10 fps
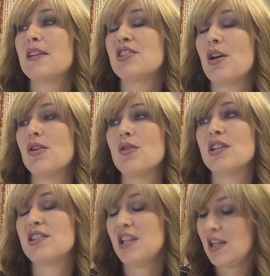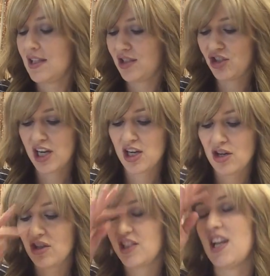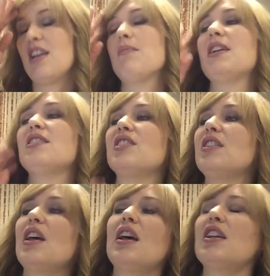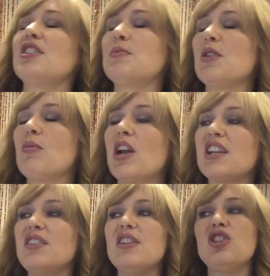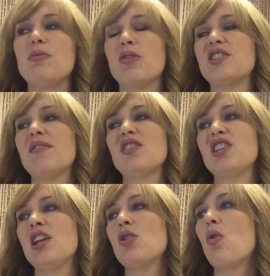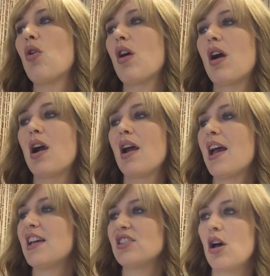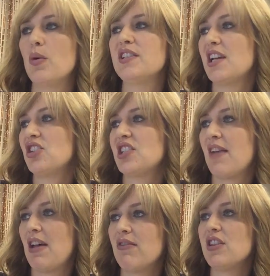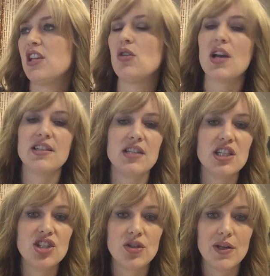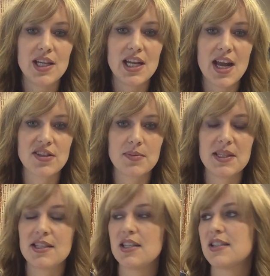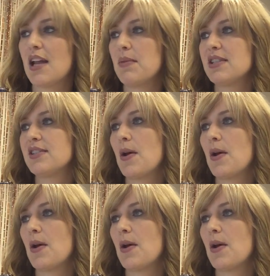So you can see this check your understanding piece in the Springboard Activity 2.17, or as always, I just have everything you guys need to do in the announcements and assignments.